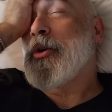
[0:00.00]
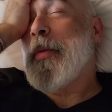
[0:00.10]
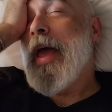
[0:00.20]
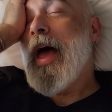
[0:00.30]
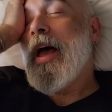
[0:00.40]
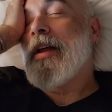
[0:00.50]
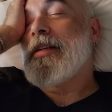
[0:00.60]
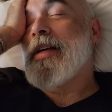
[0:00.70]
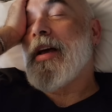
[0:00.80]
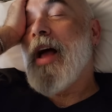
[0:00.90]
So I
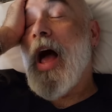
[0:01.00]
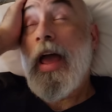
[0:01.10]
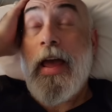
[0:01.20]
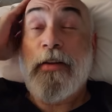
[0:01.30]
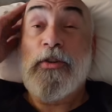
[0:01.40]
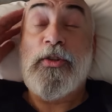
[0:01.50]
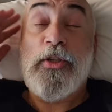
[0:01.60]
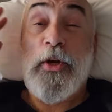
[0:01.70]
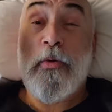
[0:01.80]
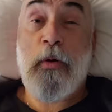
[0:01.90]
had
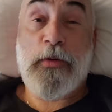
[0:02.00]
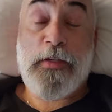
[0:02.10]
zero